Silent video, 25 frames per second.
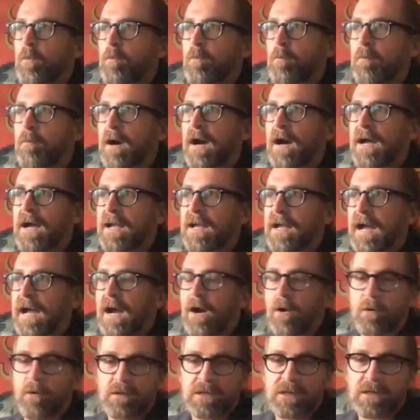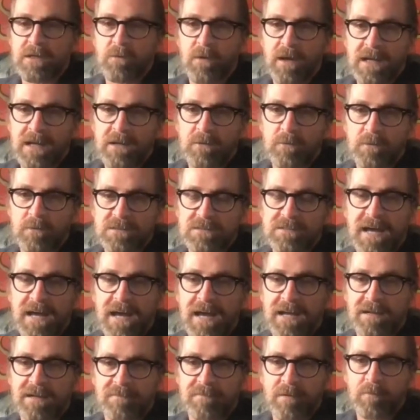my hourly rate was
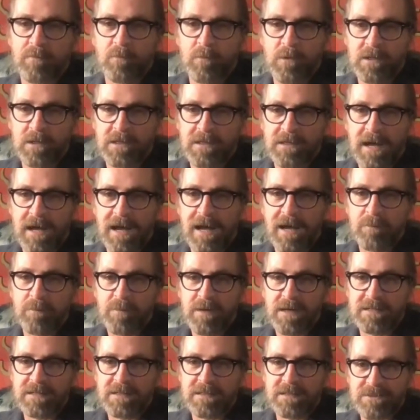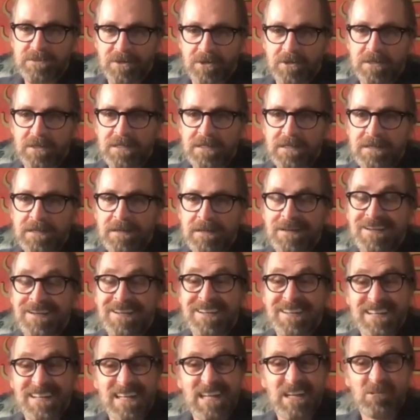that of a really high paid attorney,
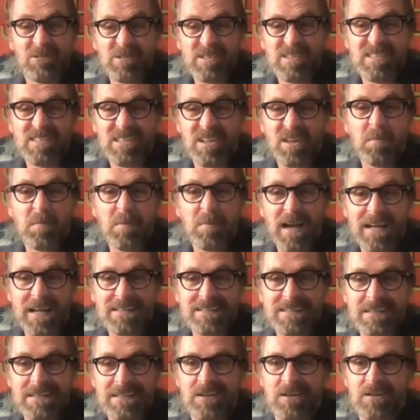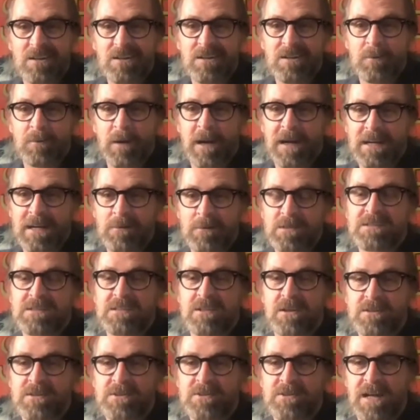it was still a bad deal, right? It was
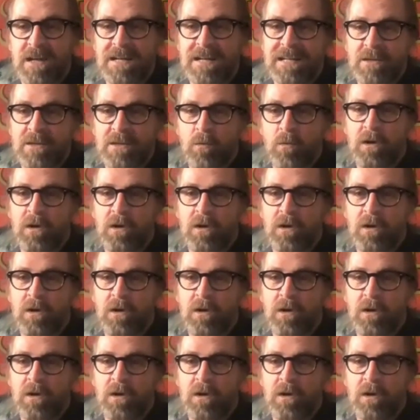still trading the